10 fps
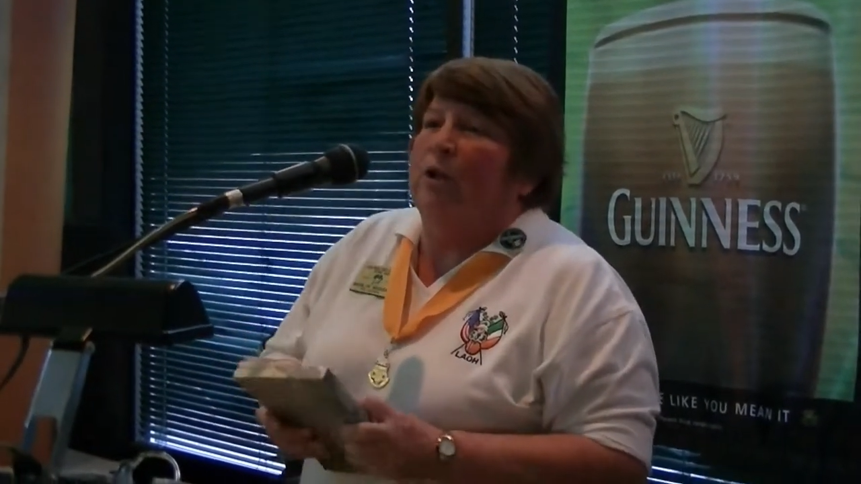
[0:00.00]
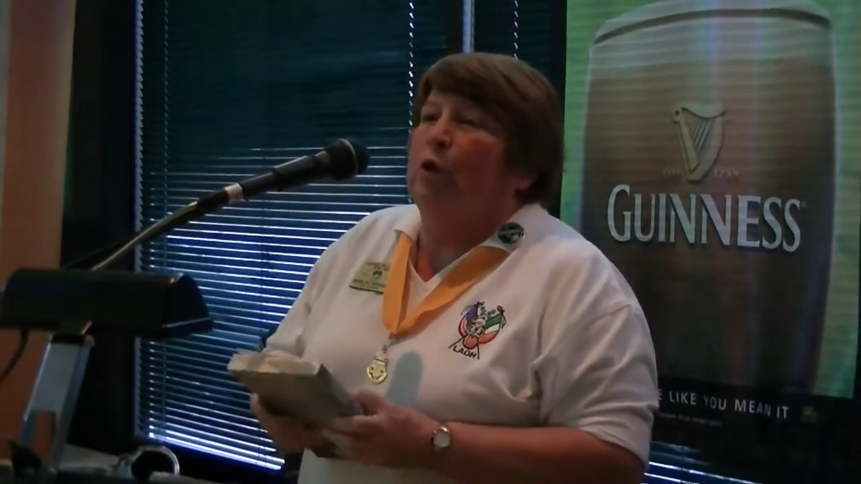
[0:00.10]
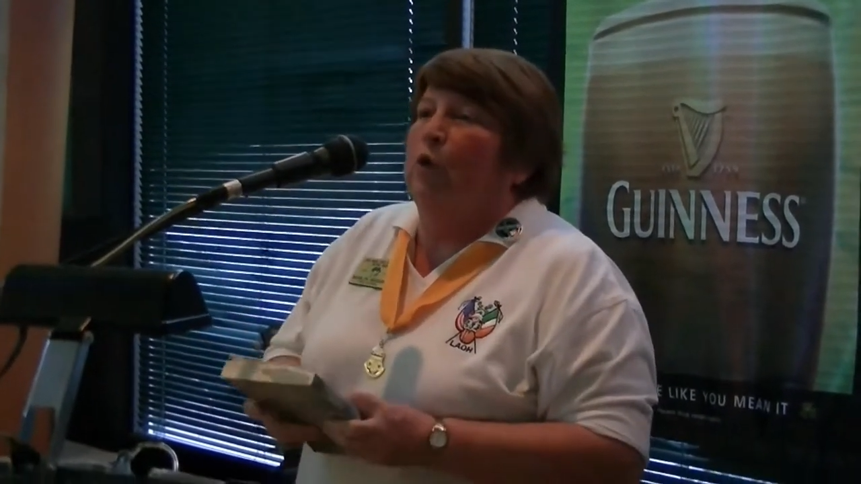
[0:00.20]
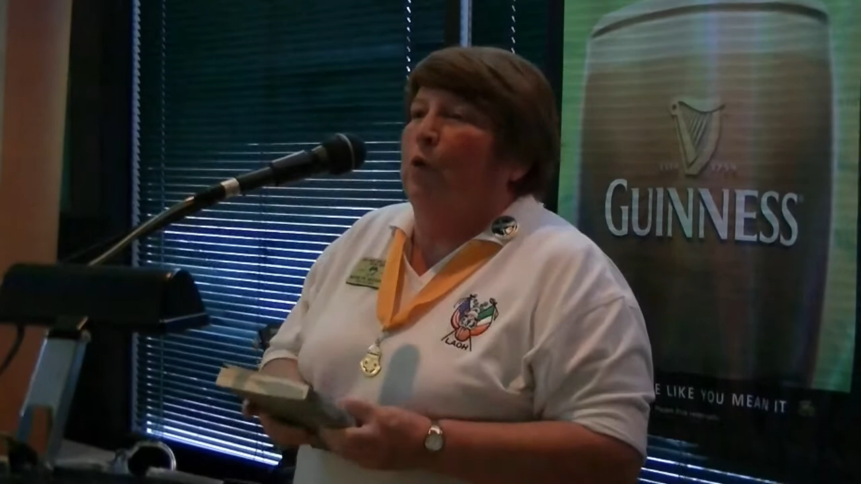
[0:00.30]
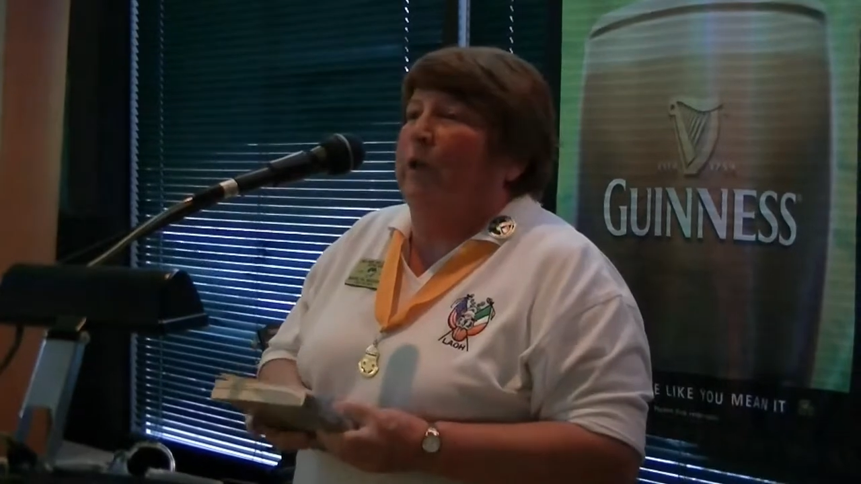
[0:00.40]

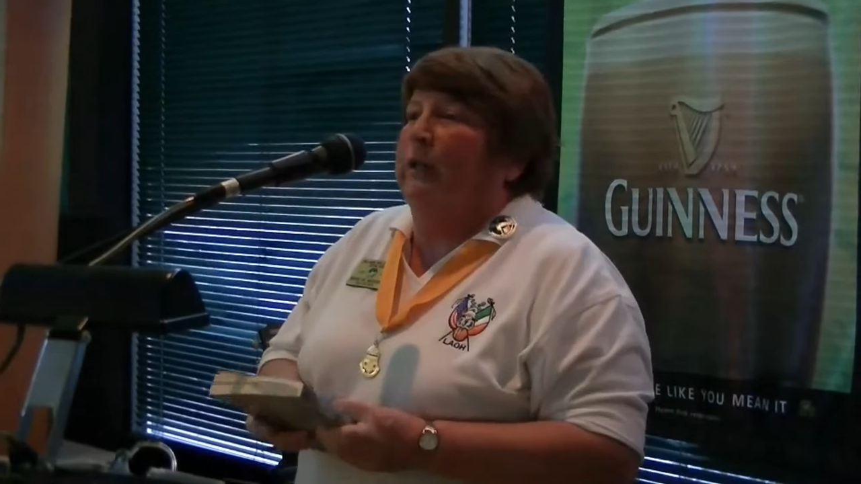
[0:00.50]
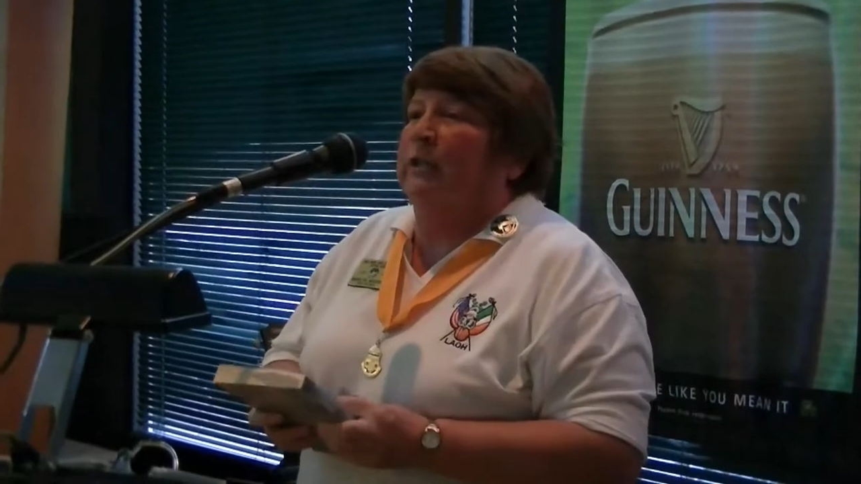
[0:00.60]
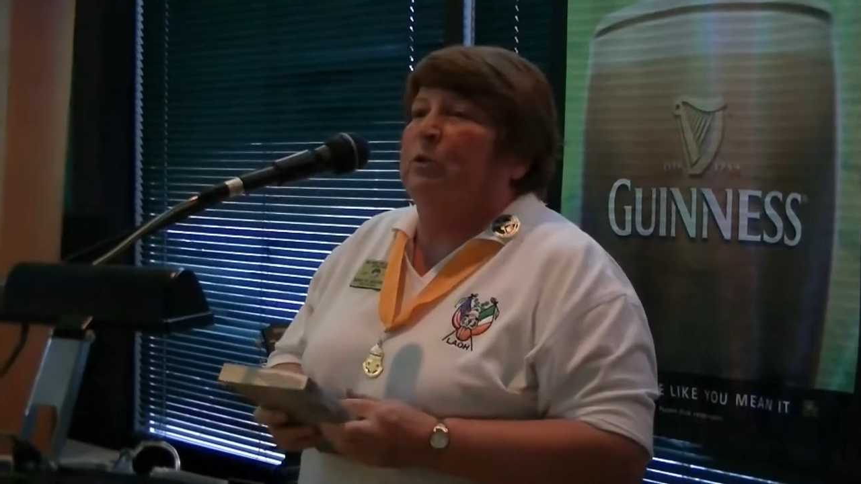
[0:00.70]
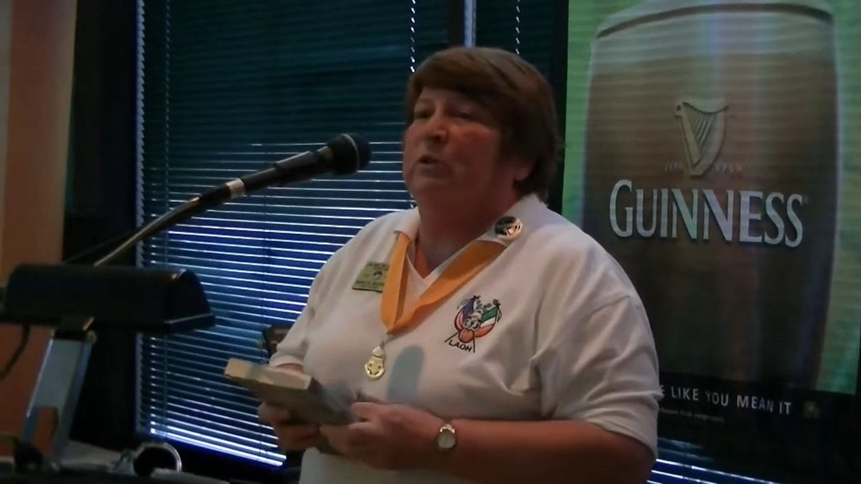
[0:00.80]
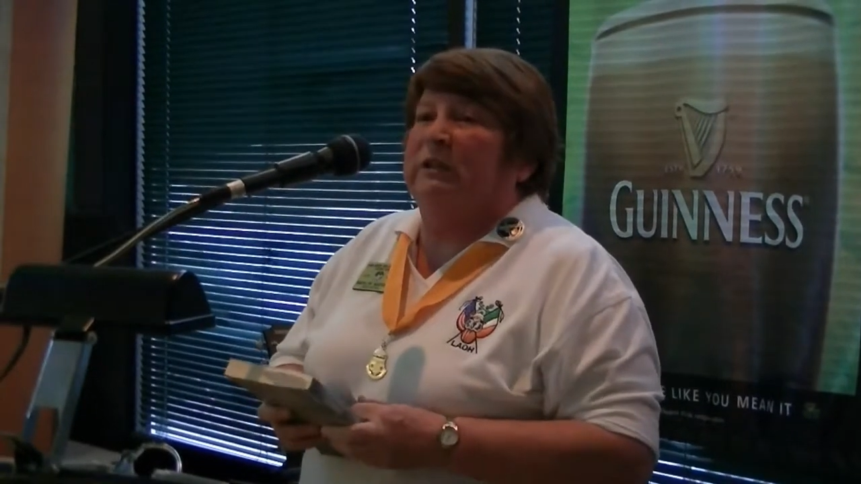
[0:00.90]
knew that
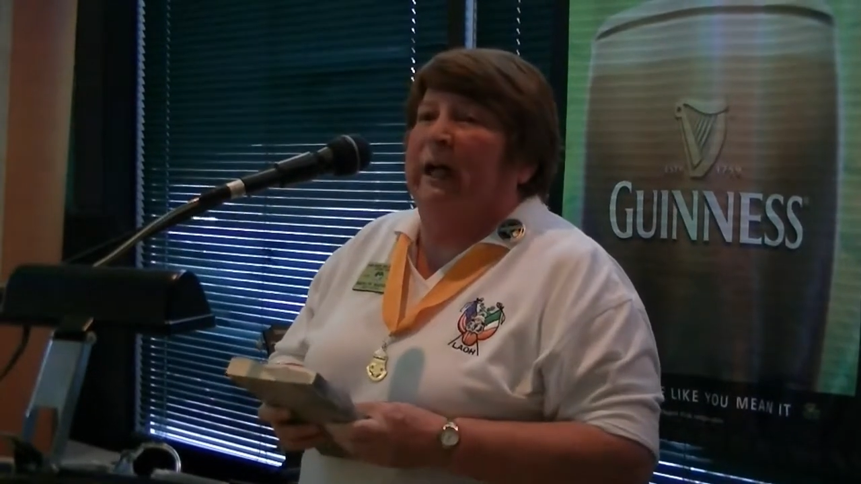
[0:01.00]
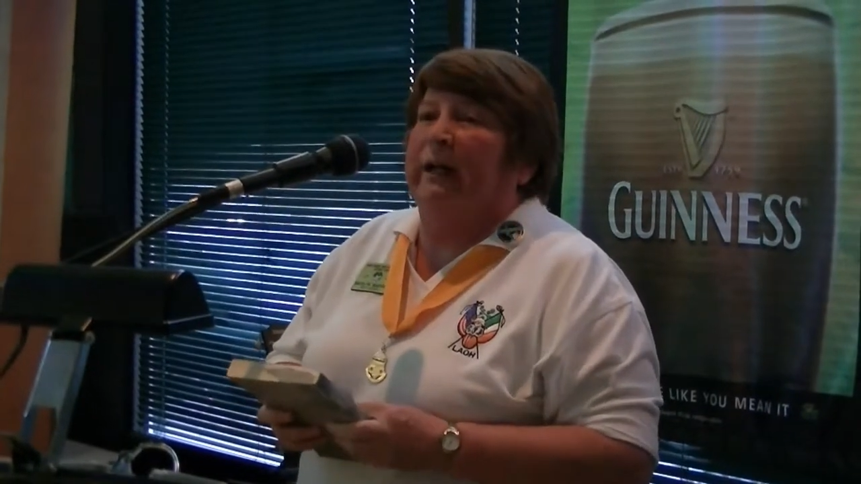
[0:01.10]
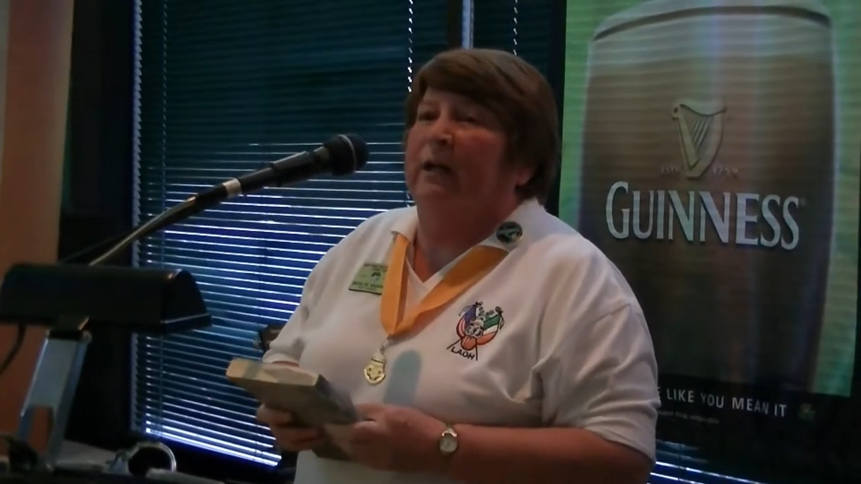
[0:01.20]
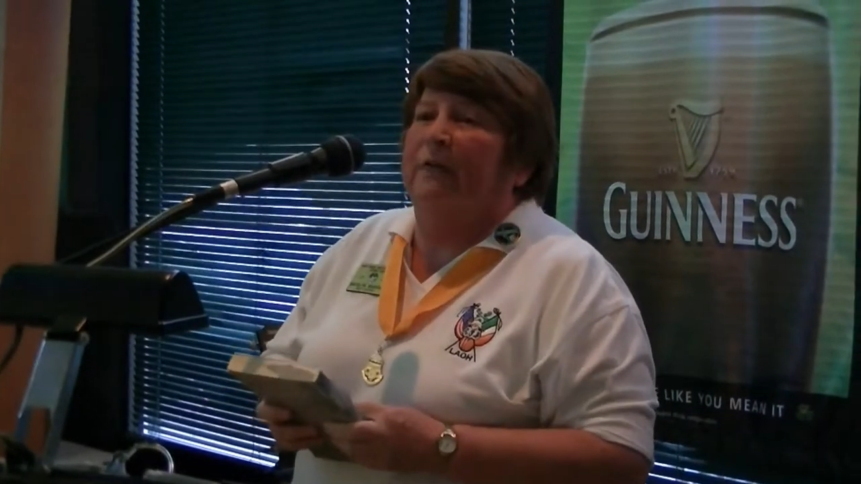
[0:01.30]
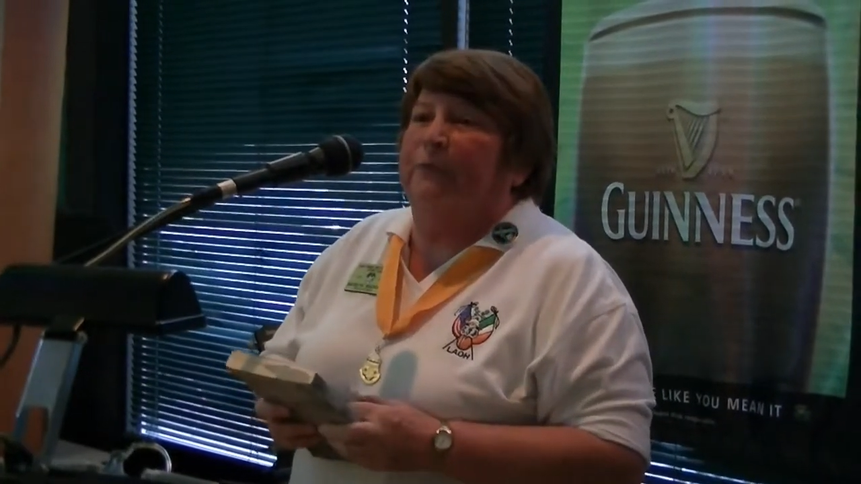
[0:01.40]
this was
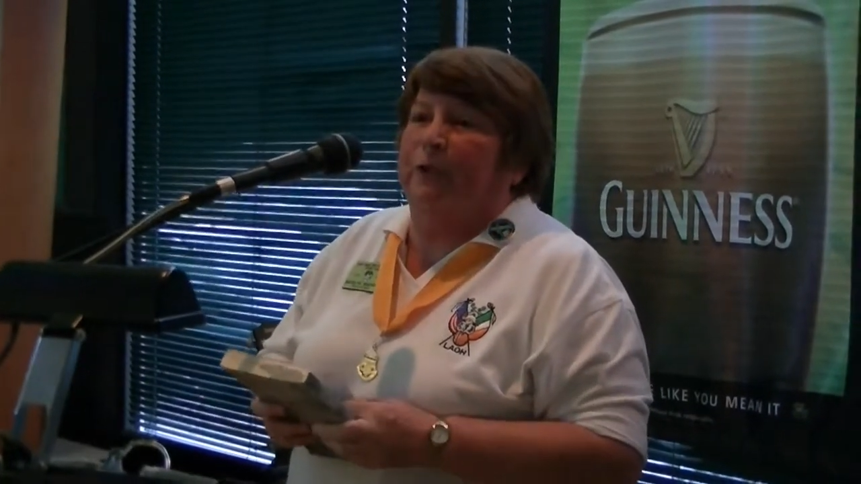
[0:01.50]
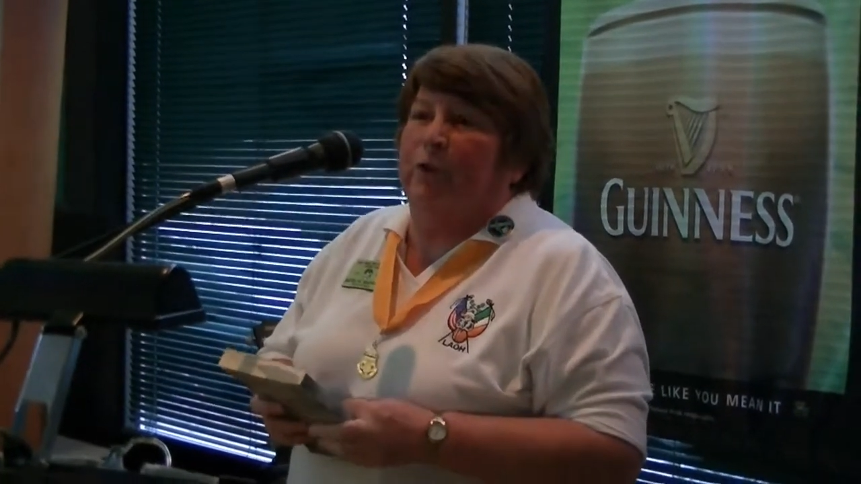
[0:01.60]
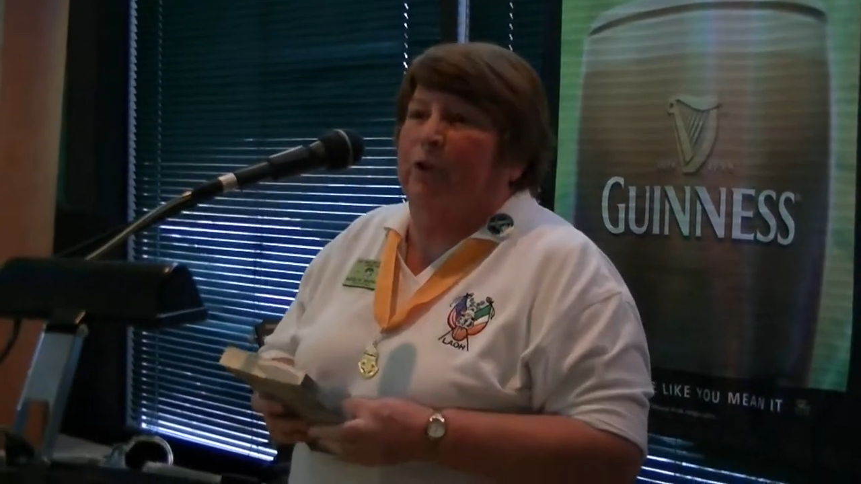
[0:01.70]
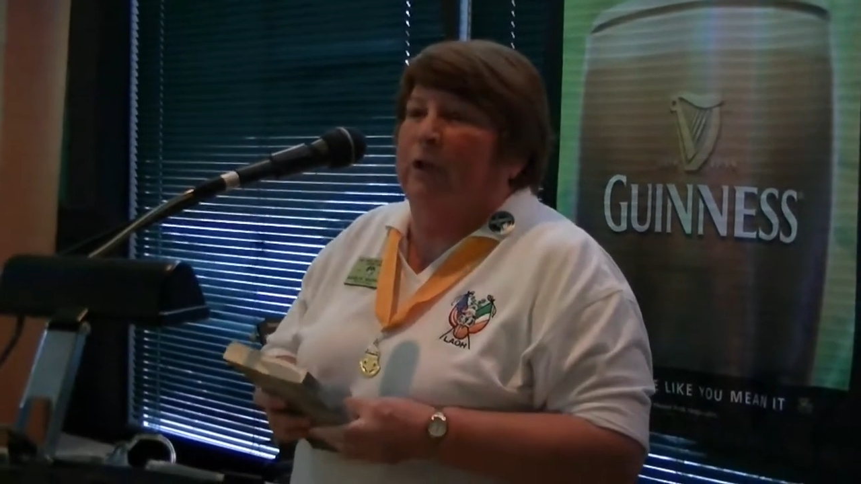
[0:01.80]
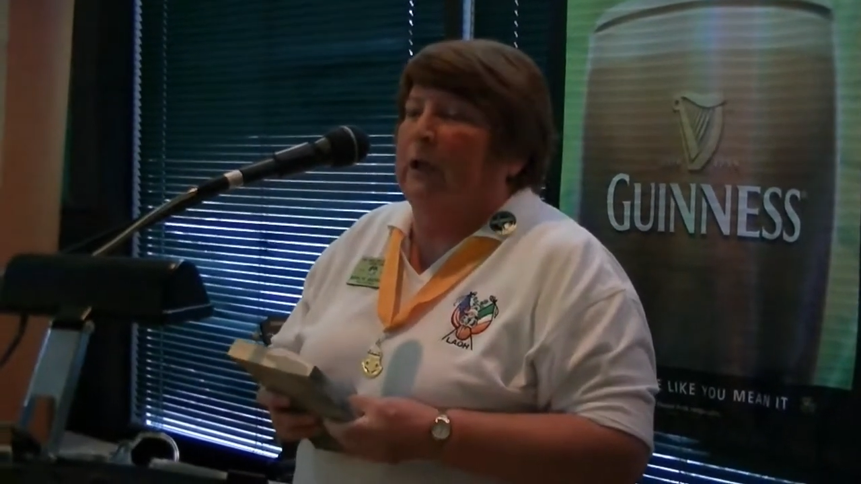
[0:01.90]
not enough for
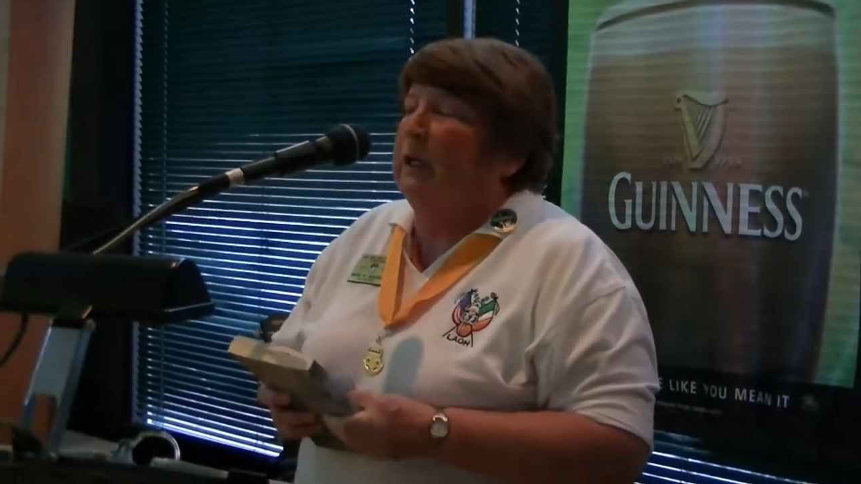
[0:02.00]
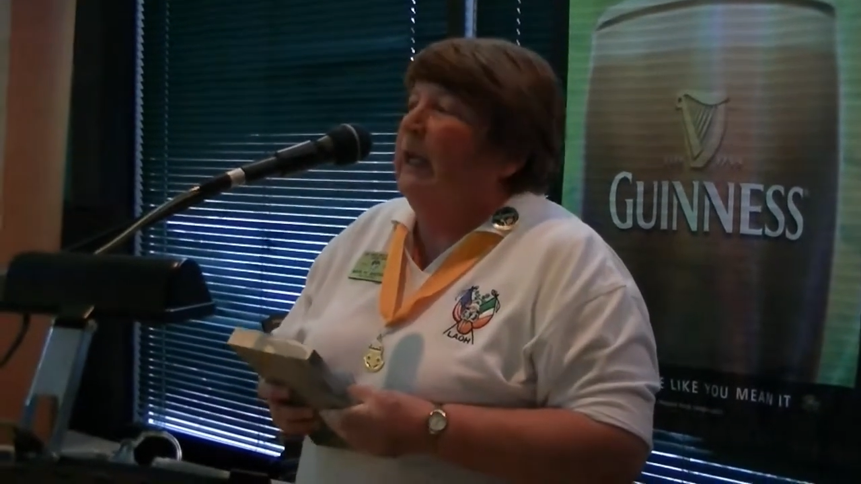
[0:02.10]
her,